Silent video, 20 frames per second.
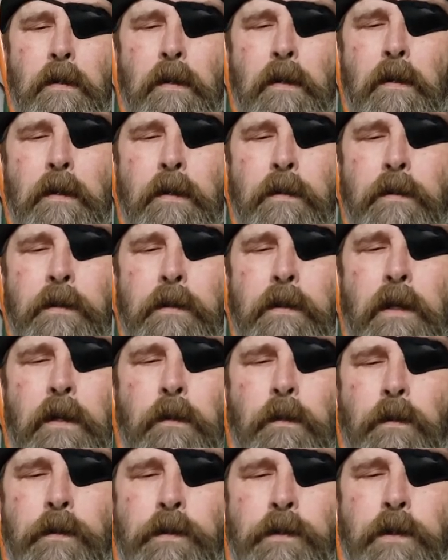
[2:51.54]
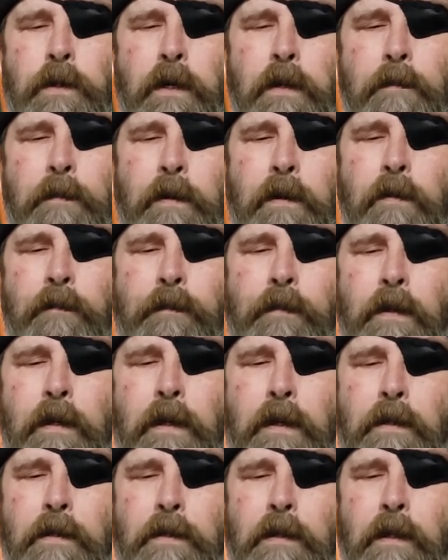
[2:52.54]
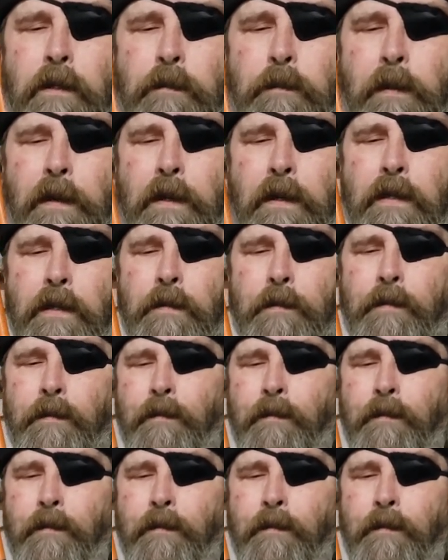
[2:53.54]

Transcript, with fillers: And this is how we'll scrape off the excess paint.